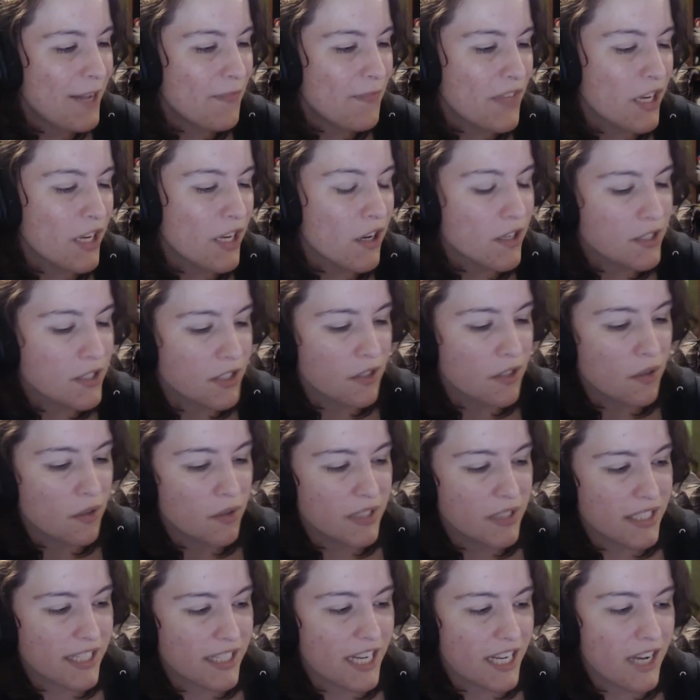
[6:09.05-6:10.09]
it also
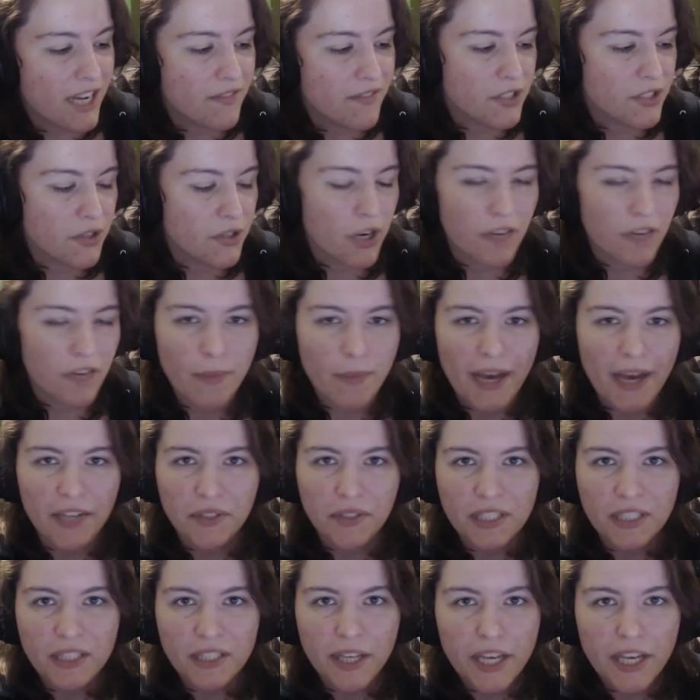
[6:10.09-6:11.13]
doesn't have as strong of a
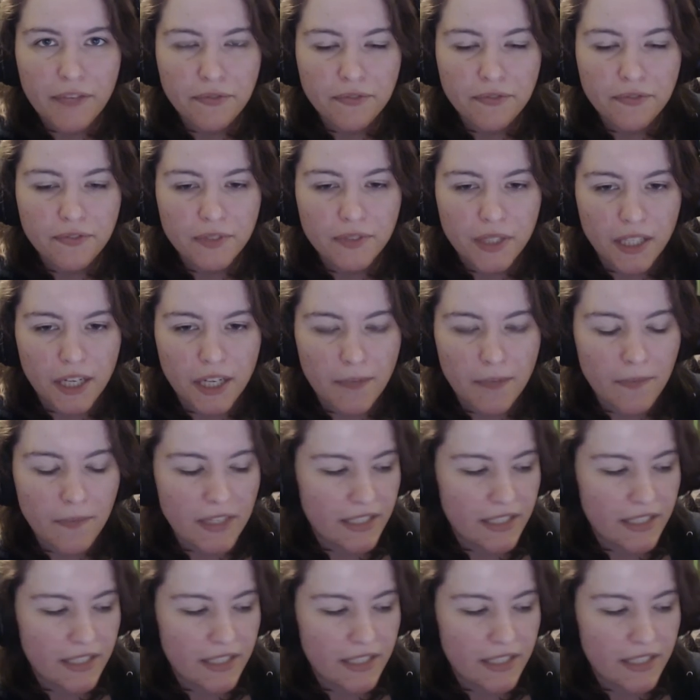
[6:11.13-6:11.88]
battery life um,